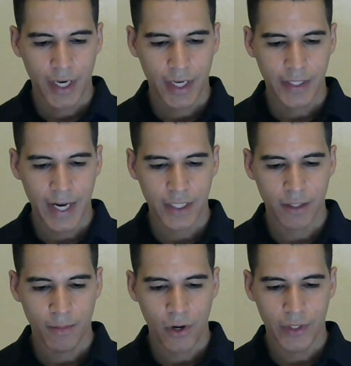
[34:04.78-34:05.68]
a
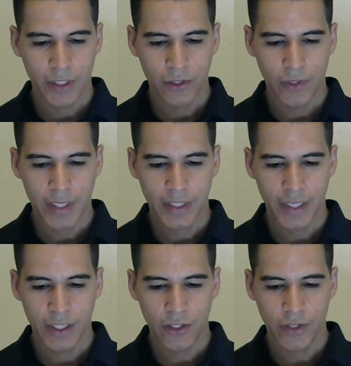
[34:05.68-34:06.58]
testimony to a
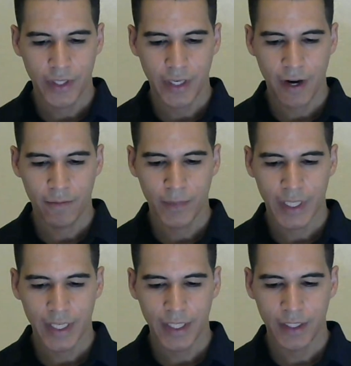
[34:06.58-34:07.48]
century of
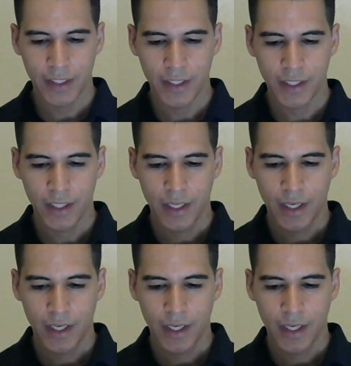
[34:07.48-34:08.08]
McKinley's